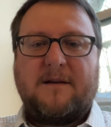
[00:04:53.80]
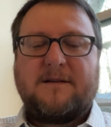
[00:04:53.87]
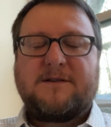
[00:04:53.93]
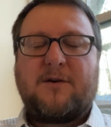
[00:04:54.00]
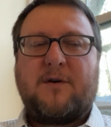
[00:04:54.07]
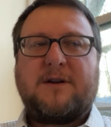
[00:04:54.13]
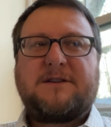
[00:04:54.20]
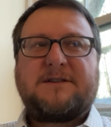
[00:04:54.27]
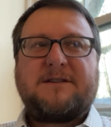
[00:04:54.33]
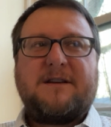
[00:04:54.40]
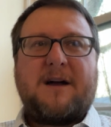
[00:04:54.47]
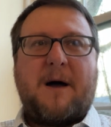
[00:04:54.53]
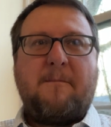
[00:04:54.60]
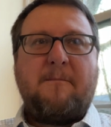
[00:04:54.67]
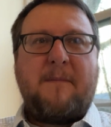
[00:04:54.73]
So it's
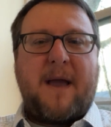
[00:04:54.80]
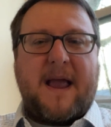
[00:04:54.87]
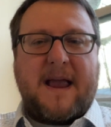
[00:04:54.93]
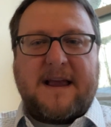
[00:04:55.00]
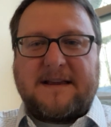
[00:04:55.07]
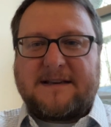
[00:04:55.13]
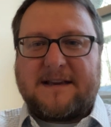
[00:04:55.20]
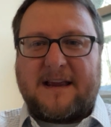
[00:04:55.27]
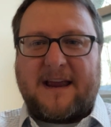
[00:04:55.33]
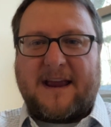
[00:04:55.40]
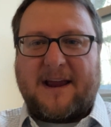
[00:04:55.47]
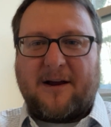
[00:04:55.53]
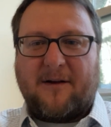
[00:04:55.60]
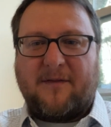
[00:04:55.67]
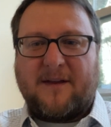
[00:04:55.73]
amazing
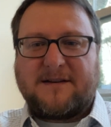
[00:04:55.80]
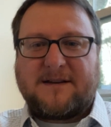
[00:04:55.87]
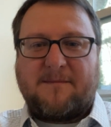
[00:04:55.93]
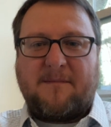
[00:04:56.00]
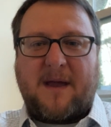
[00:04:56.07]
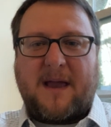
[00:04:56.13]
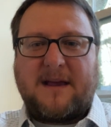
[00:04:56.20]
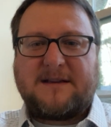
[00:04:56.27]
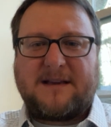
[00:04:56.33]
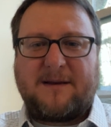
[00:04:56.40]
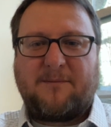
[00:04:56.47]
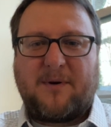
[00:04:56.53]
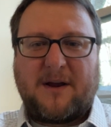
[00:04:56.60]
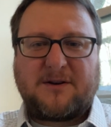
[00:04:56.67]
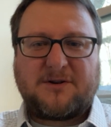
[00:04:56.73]
here, this
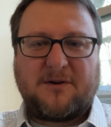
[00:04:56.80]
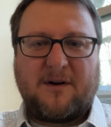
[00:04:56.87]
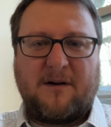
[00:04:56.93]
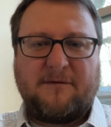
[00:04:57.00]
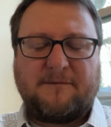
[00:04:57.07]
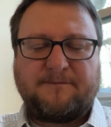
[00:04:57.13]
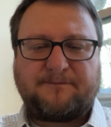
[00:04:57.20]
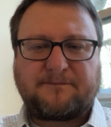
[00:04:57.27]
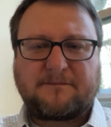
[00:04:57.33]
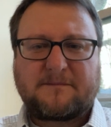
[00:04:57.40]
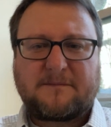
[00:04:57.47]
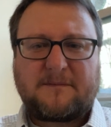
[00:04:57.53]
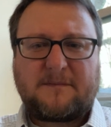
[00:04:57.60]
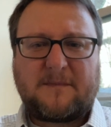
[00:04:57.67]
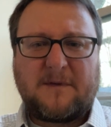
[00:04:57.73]
amazing picture of
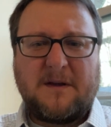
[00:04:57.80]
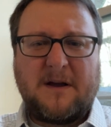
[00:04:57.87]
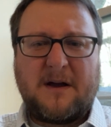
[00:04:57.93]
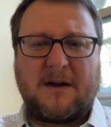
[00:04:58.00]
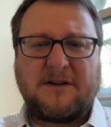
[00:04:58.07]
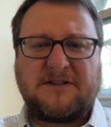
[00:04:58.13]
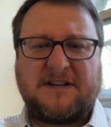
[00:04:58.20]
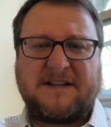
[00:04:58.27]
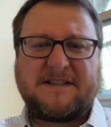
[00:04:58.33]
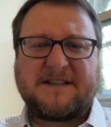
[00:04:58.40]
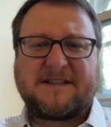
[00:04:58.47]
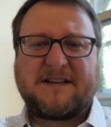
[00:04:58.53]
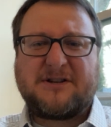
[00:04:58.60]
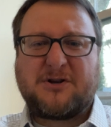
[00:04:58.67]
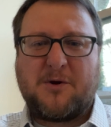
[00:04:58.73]

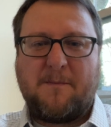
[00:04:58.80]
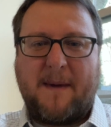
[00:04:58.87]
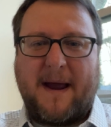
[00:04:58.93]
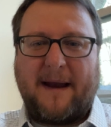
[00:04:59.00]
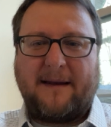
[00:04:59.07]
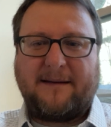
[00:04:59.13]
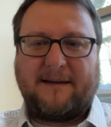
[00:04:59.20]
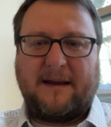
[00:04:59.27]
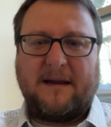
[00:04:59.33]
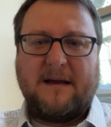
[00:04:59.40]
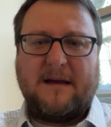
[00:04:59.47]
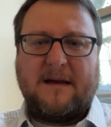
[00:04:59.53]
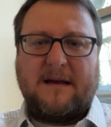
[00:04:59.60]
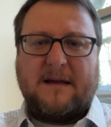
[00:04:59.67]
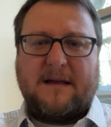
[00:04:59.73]
Jesus' humanity,
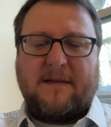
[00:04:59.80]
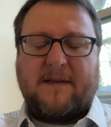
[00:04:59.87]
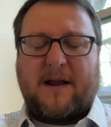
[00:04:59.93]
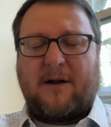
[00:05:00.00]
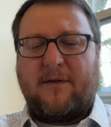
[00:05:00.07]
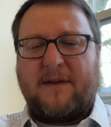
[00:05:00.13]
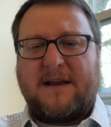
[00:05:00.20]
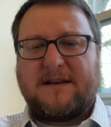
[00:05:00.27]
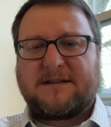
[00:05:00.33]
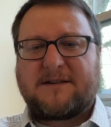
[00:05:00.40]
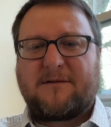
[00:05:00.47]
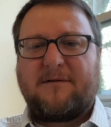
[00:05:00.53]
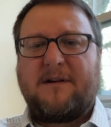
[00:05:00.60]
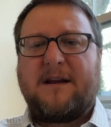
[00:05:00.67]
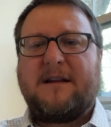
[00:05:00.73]
that on these
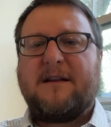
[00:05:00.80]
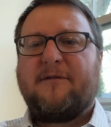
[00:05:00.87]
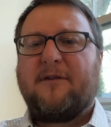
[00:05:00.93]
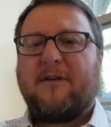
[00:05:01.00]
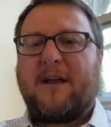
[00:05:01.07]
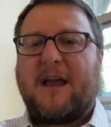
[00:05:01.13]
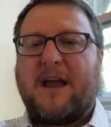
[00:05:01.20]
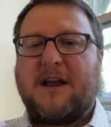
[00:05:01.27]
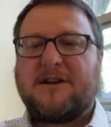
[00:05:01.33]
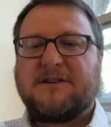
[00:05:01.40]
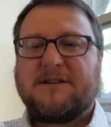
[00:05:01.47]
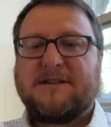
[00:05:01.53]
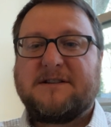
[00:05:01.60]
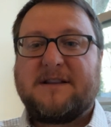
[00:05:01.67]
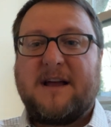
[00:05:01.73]
three different
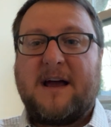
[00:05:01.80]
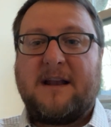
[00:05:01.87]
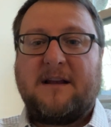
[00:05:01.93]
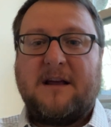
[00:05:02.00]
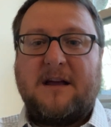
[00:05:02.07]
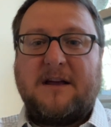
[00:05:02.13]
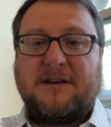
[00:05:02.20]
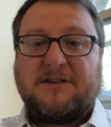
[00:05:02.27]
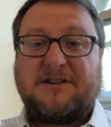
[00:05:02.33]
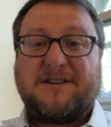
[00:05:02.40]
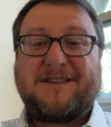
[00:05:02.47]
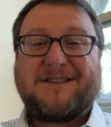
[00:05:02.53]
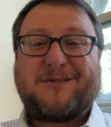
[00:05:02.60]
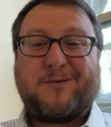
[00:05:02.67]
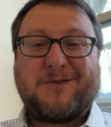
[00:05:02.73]
occasions that
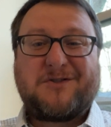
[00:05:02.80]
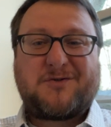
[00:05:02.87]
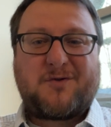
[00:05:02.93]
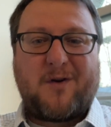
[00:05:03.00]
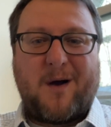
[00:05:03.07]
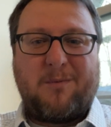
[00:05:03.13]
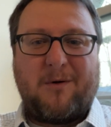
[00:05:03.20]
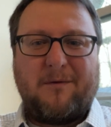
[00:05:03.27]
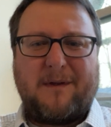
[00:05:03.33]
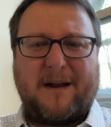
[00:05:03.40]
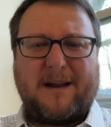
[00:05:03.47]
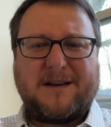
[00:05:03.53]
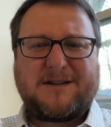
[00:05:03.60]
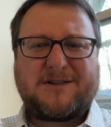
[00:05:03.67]
Jesus was troubled, that his